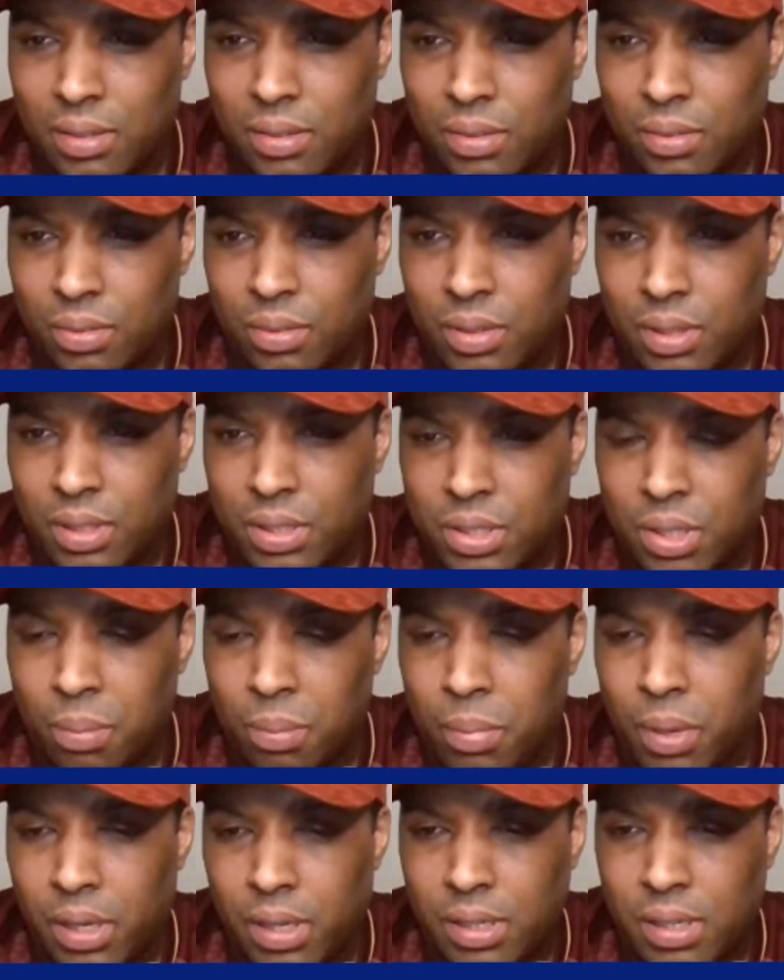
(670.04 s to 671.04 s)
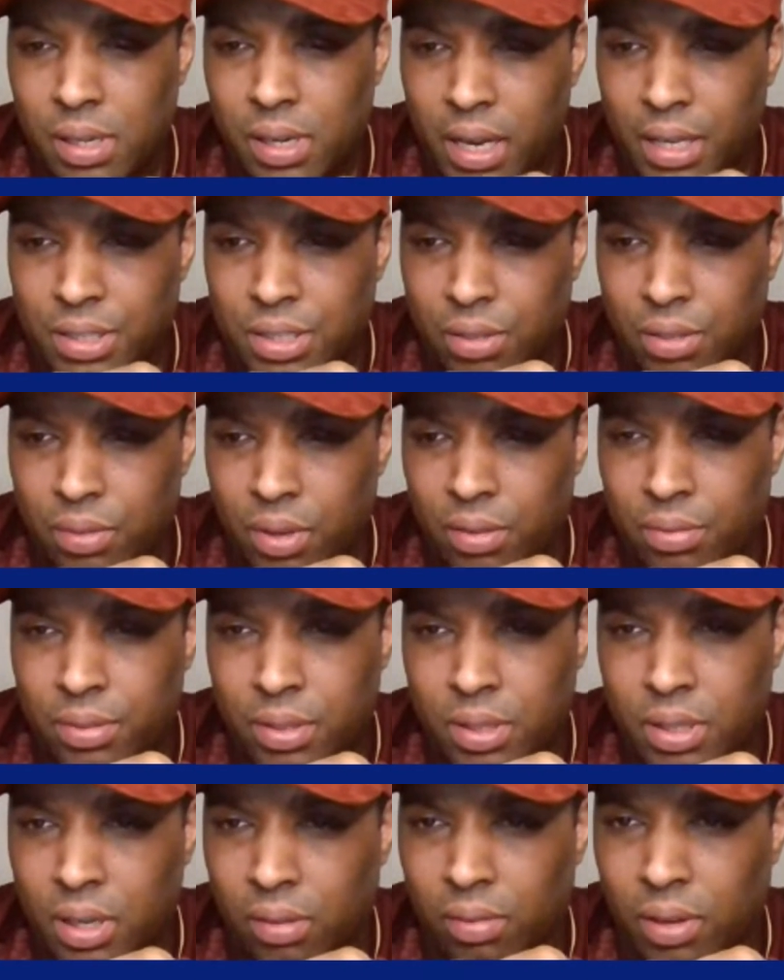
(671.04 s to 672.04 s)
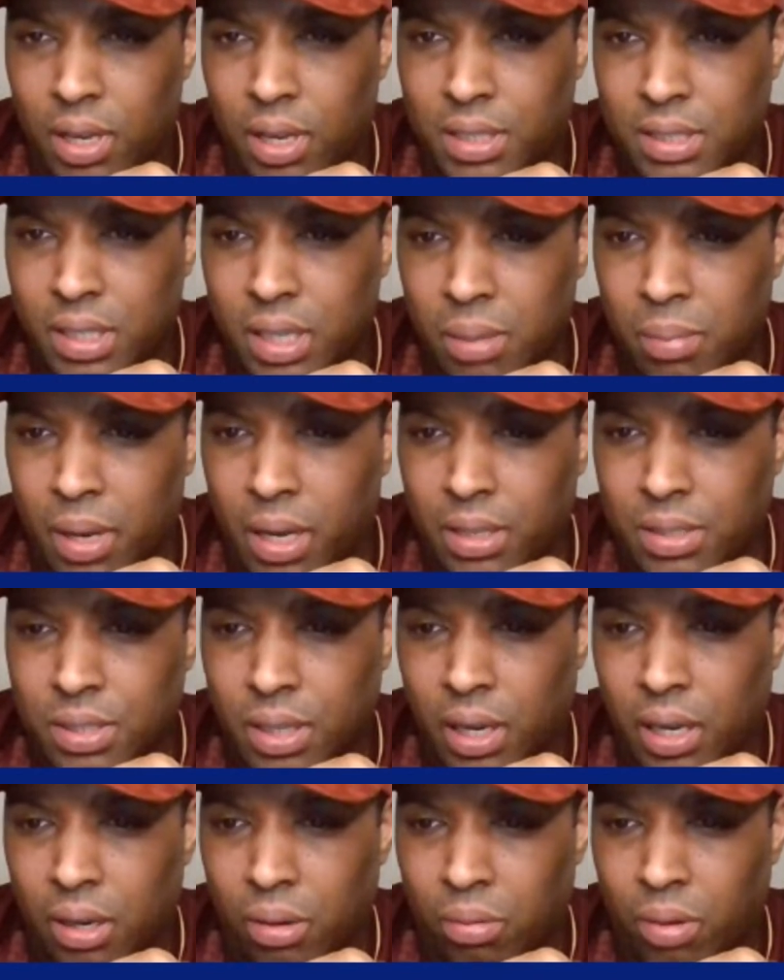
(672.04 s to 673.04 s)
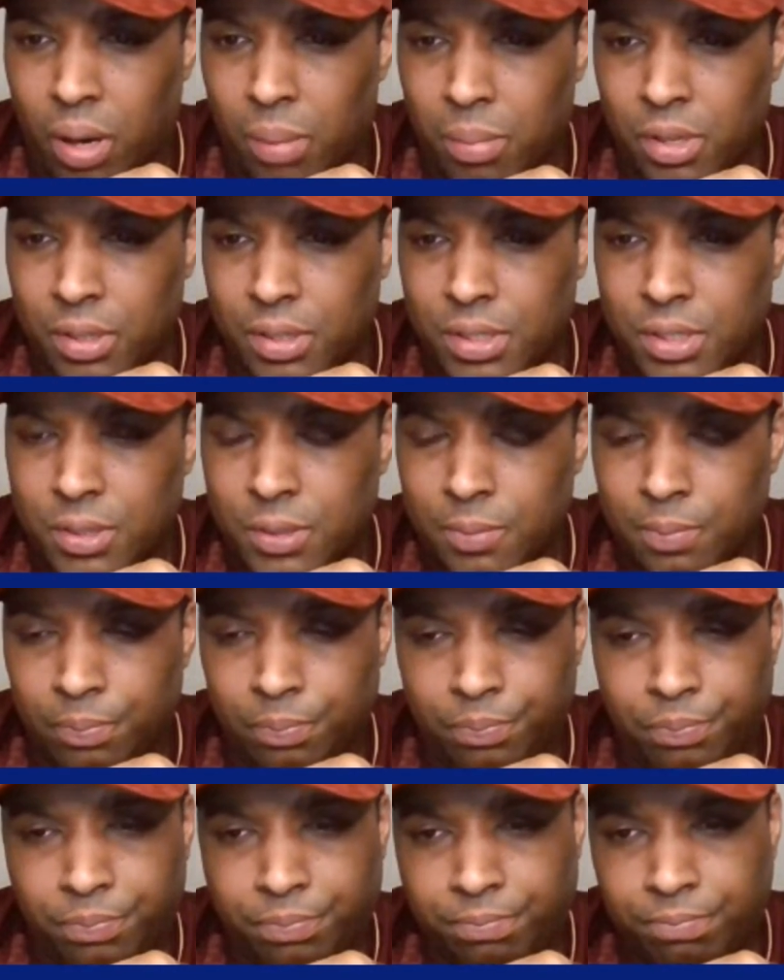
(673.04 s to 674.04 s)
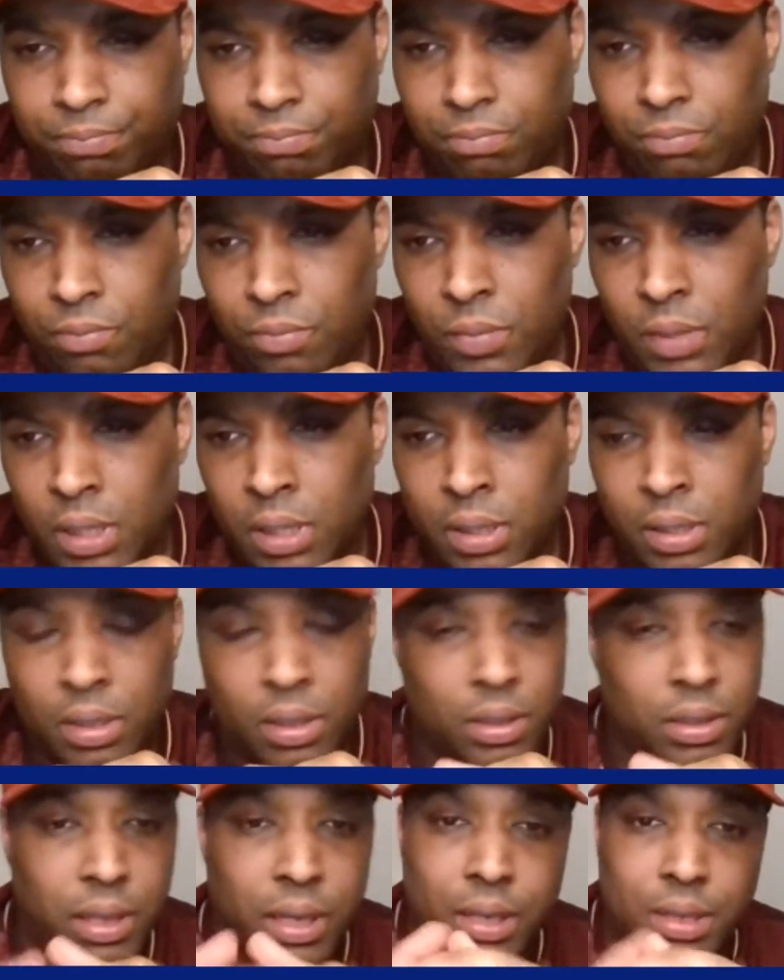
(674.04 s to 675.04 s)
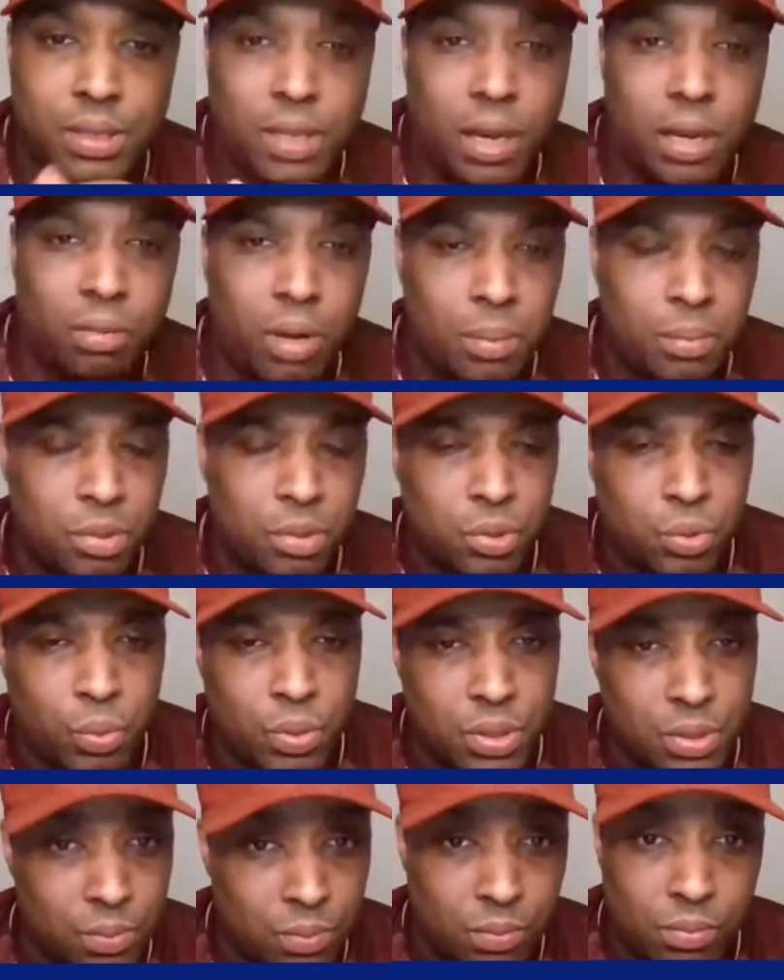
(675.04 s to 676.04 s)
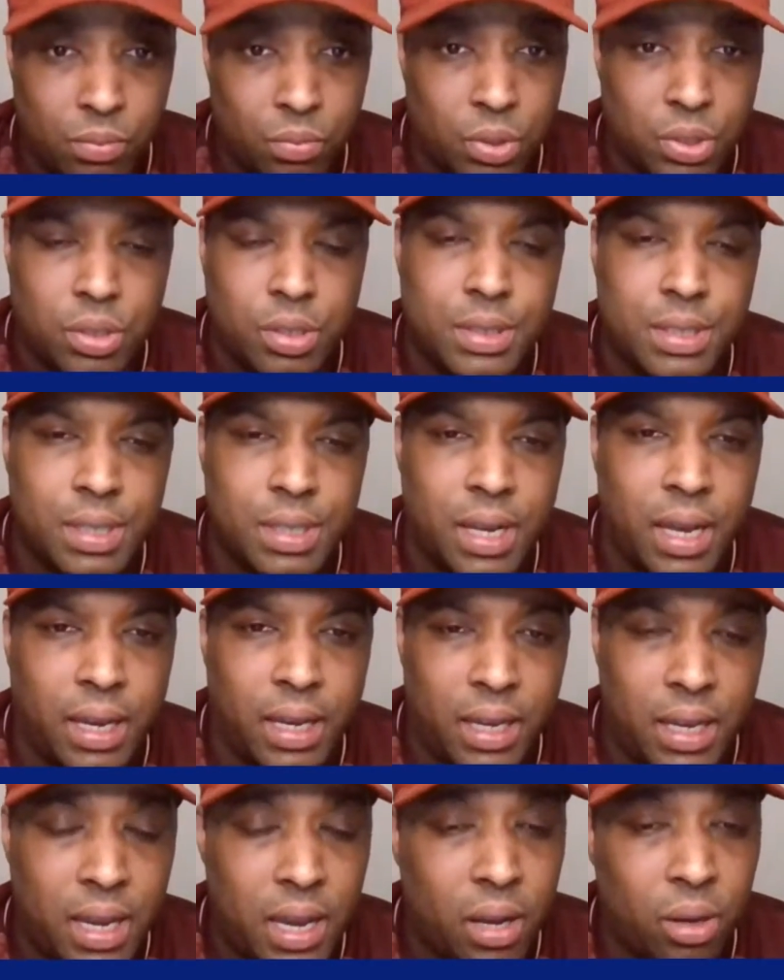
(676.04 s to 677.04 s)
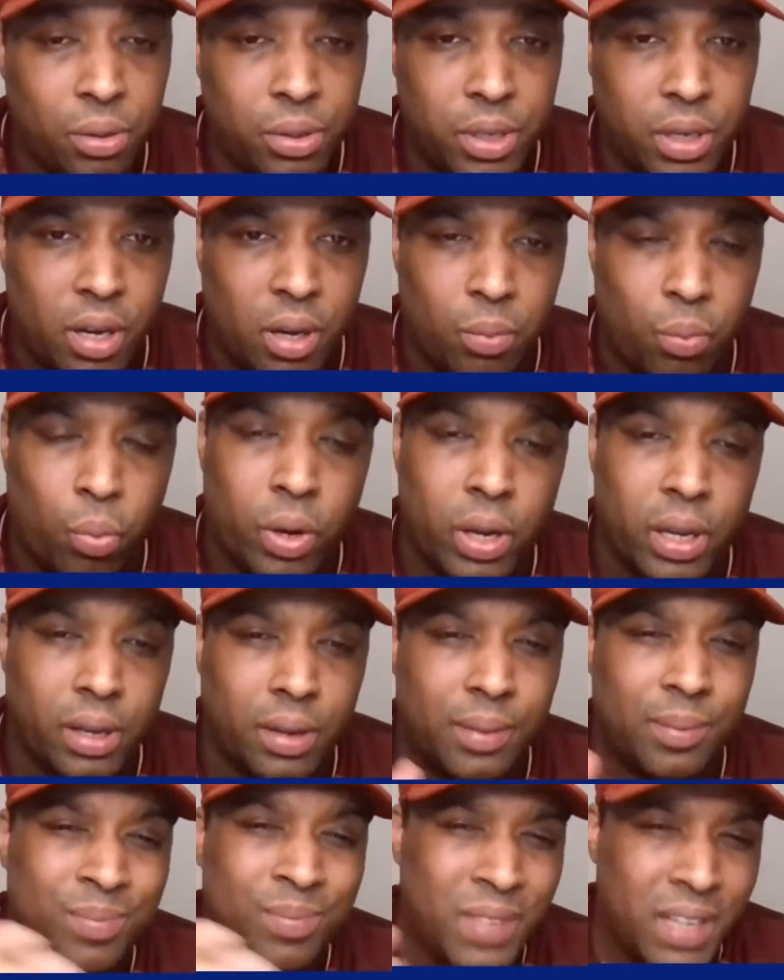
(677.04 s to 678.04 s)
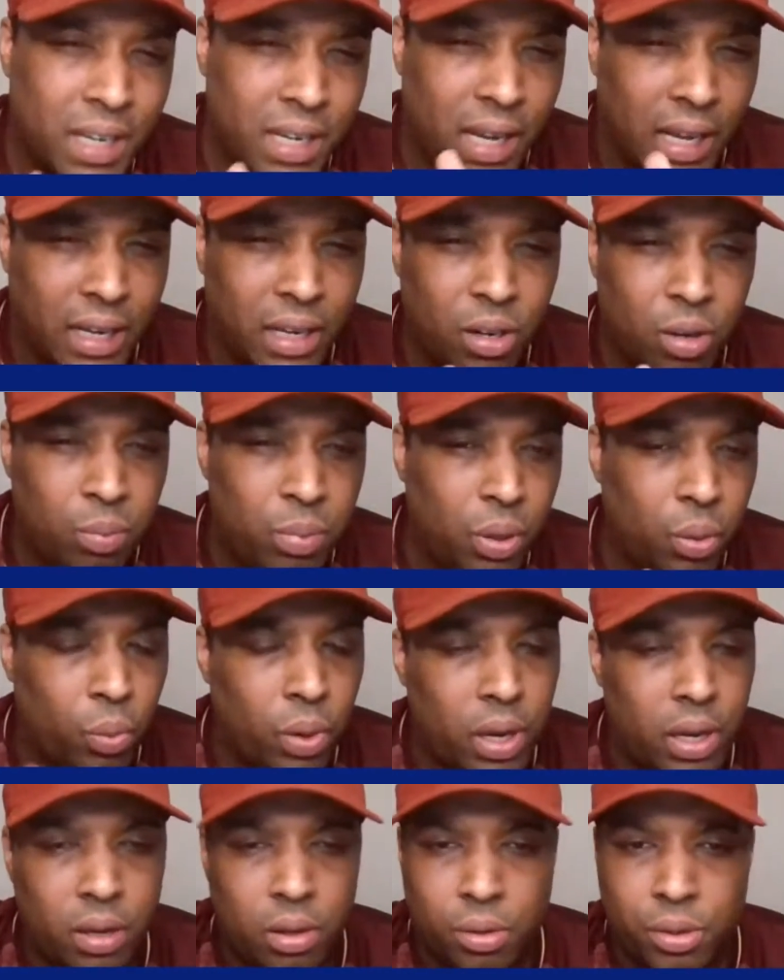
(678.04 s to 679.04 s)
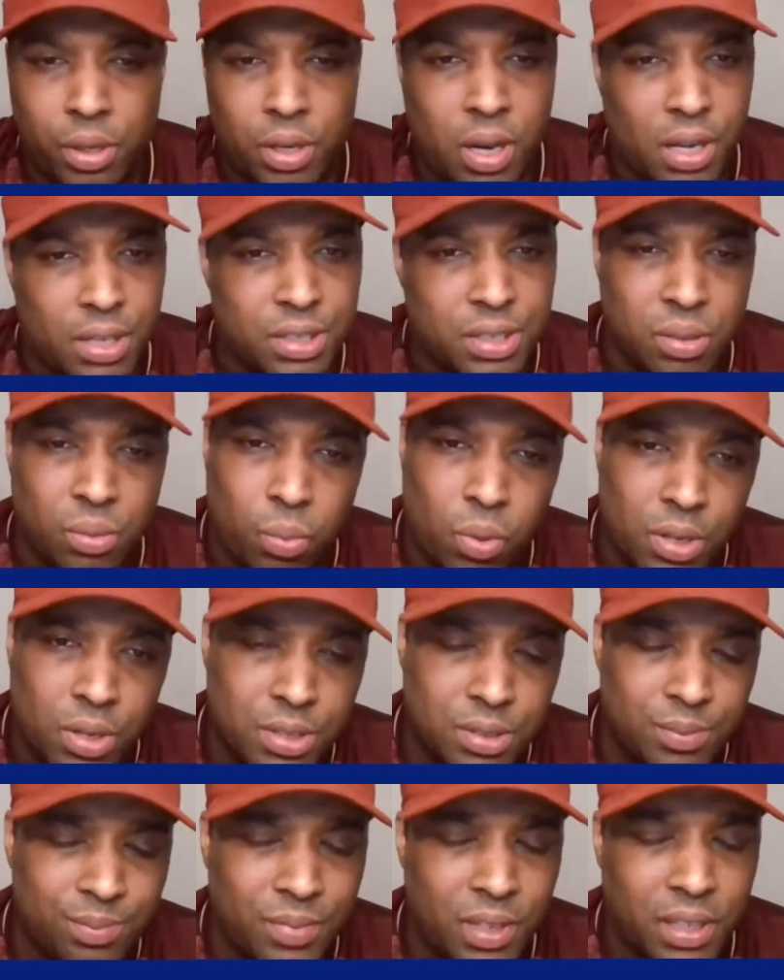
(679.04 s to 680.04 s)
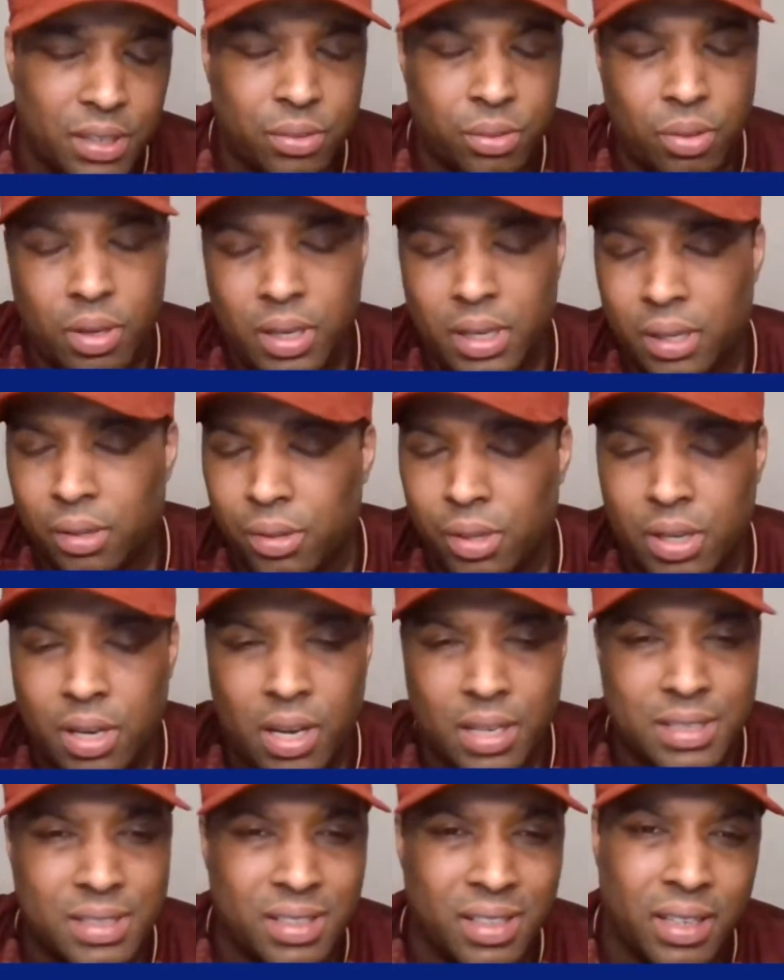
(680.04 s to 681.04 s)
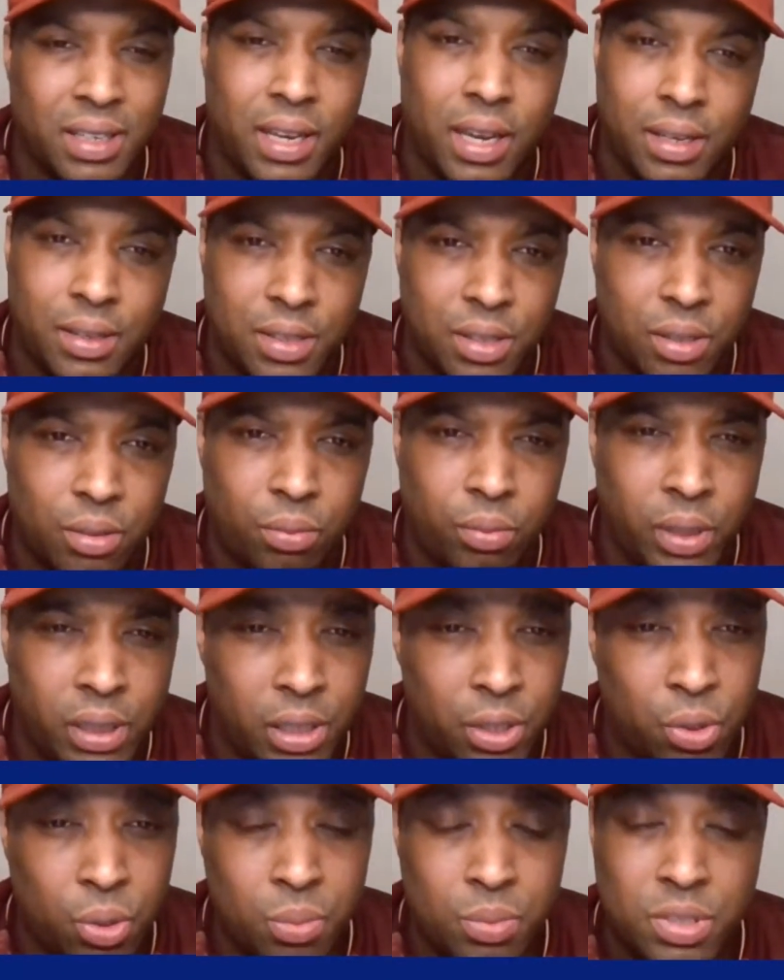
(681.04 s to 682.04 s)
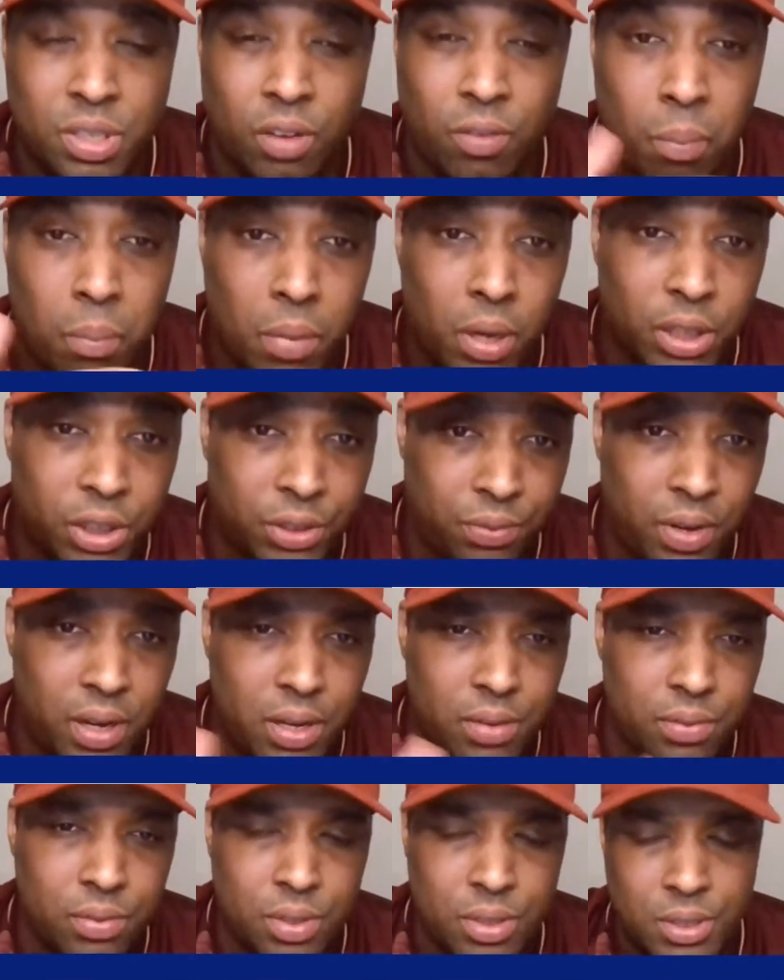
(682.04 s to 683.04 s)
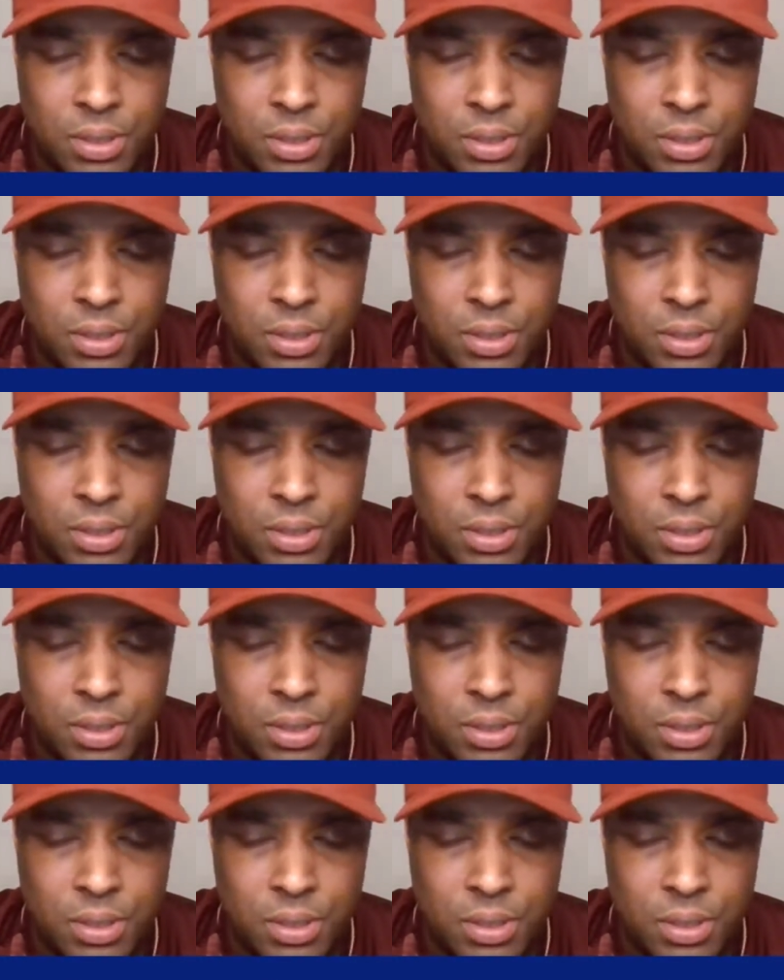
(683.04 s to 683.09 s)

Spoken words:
Somebody did ask, I think I've lost it, about Tyler Roberts. Yeah, Tyler Roberts was good today. He held it up where a little bit where Helder Costa wasn't. I thought Helder Costa again didn't really do himself much favors.